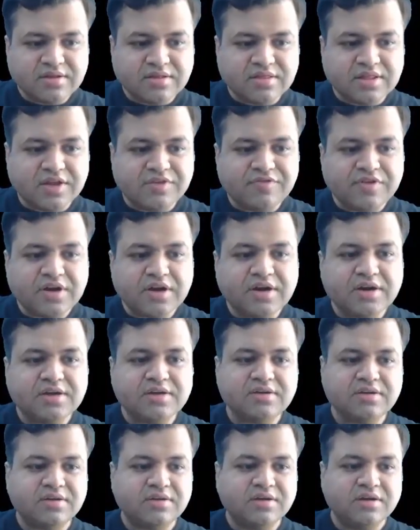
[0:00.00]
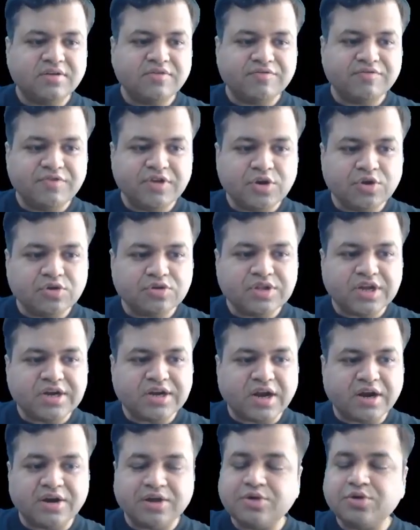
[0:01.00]
Then we are done. We know that
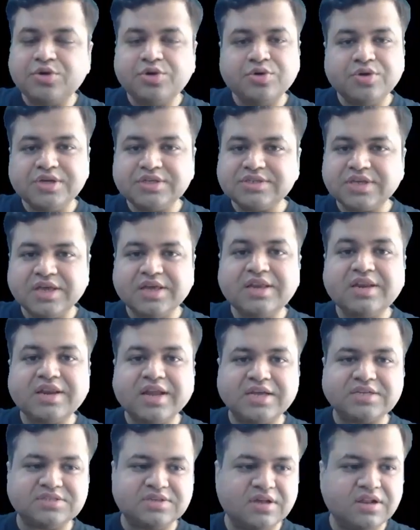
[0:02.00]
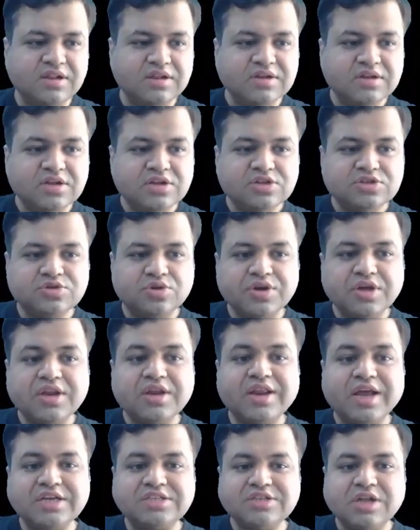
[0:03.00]
under root 2 is irrational. So
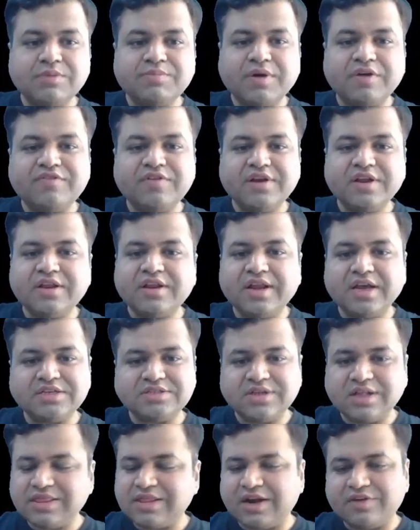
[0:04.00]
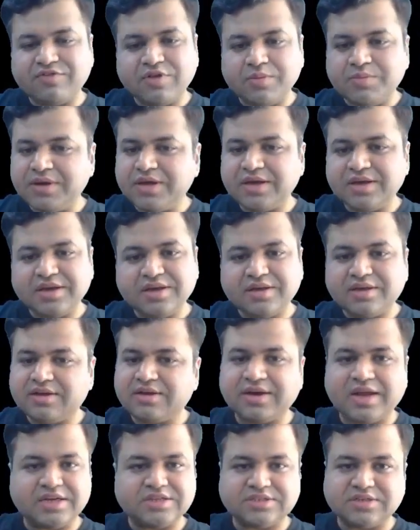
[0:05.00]
irrational power irrational, that will be
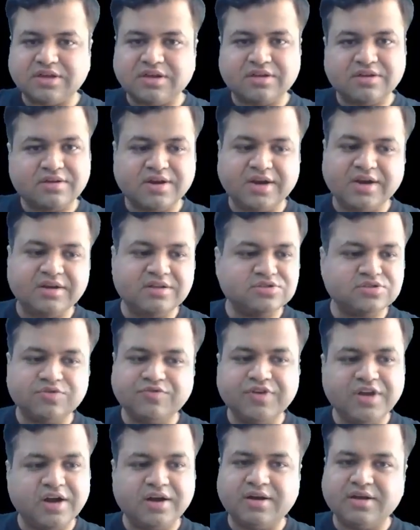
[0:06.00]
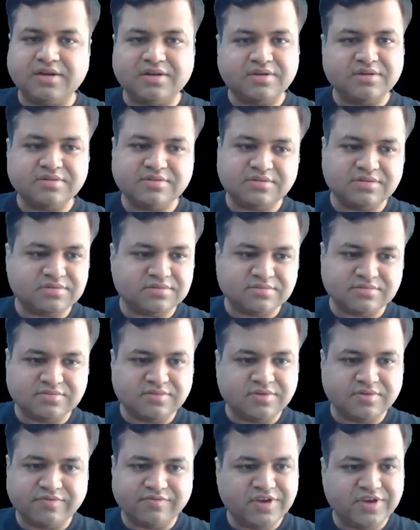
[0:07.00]
rational, right? So we are done.
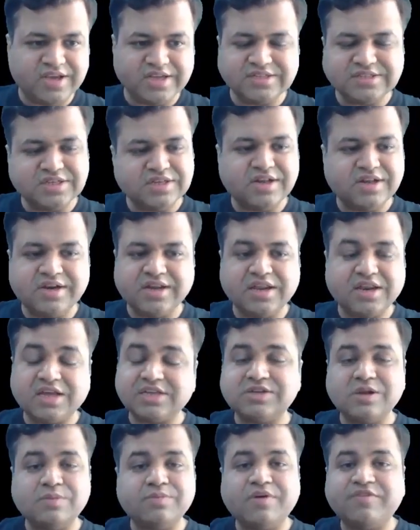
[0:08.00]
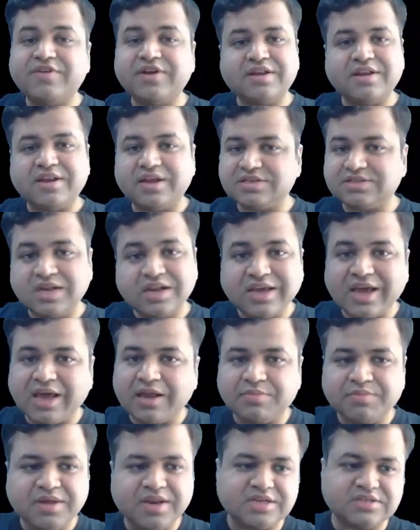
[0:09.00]
We can say that irrational power irrational
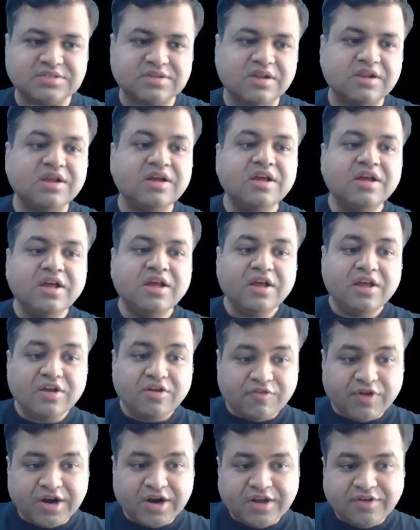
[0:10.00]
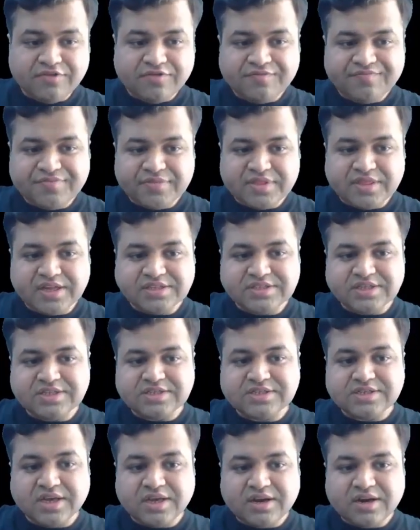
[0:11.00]
can be rational. What if this
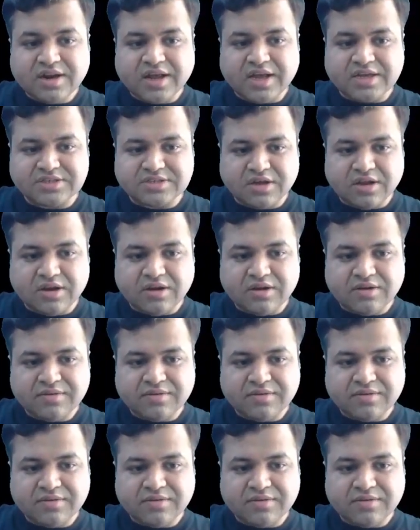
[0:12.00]
is irrational?